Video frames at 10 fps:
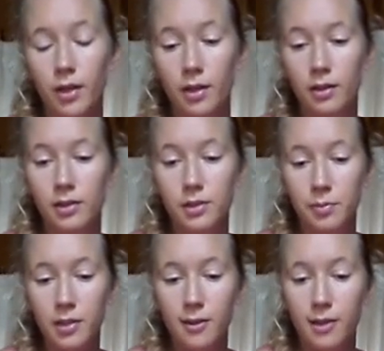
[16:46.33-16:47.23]
and there's
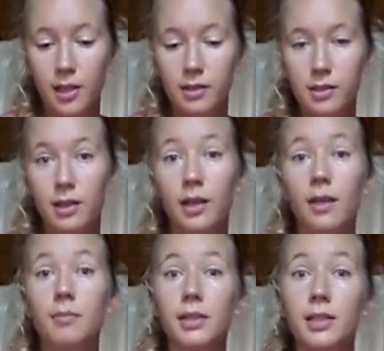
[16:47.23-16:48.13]
many things that
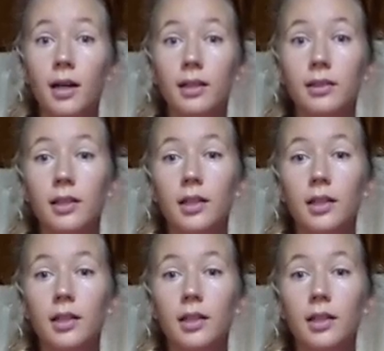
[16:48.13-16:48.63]
can be done.